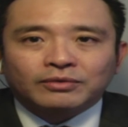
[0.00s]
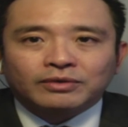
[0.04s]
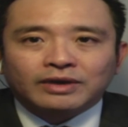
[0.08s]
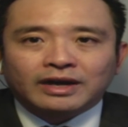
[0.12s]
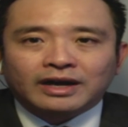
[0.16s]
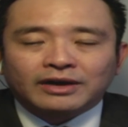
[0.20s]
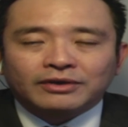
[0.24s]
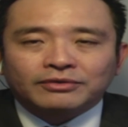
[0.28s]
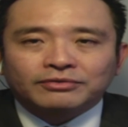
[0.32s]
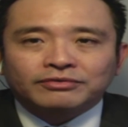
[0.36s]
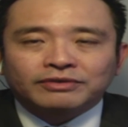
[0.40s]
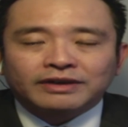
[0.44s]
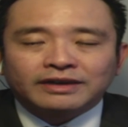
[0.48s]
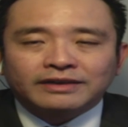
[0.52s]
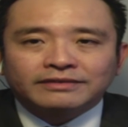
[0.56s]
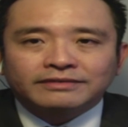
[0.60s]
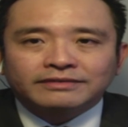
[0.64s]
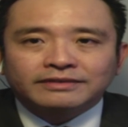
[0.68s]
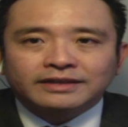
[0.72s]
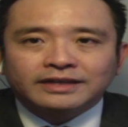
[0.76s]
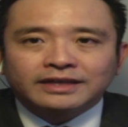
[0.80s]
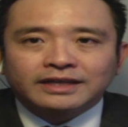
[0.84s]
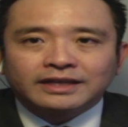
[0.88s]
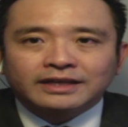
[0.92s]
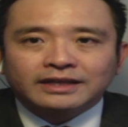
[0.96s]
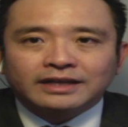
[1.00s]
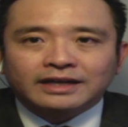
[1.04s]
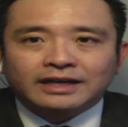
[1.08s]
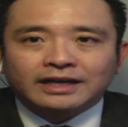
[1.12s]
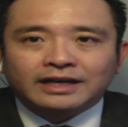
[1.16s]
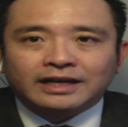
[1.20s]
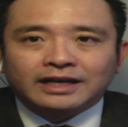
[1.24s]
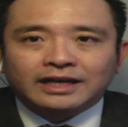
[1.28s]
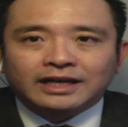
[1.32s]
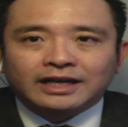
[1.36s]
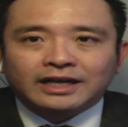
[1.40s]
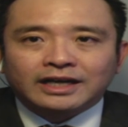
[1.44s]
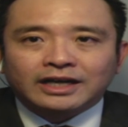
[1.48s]
we are facing
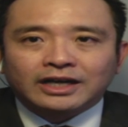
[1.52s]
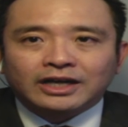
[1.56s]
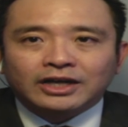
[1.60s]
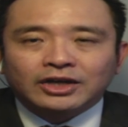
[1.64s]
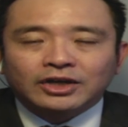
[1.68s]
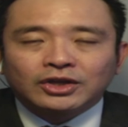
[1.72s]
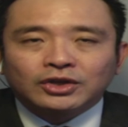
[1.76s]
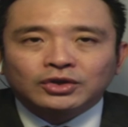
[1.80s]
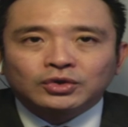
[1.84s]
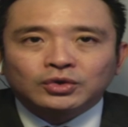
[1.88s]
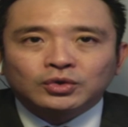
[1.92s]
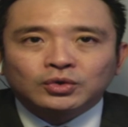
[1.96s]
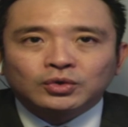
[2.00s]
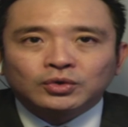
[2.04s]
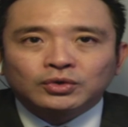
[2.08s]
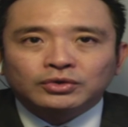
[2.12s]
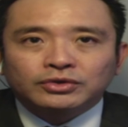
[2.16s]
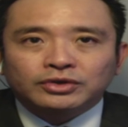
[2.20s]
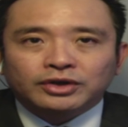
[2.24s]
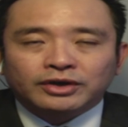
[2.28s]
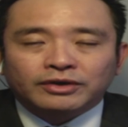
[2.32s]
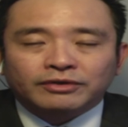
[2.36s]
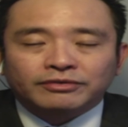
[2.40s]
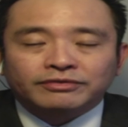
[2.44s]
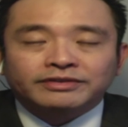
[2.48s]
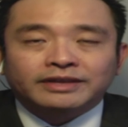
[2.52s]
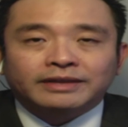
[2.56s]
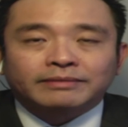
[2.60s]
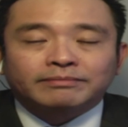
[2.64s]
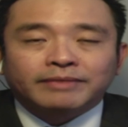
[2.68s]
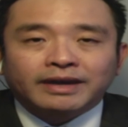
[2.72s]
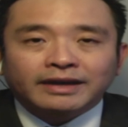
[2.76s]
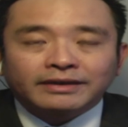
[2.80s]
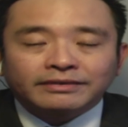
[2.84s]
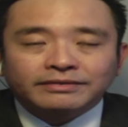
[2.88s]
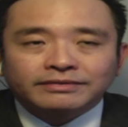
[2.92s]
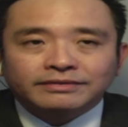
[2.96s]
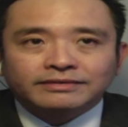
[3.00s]
2 sort of
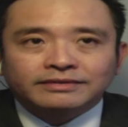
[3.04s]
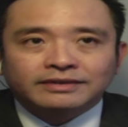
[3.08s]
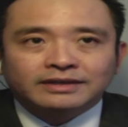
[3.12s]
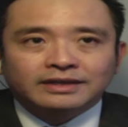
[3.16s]
setbacks,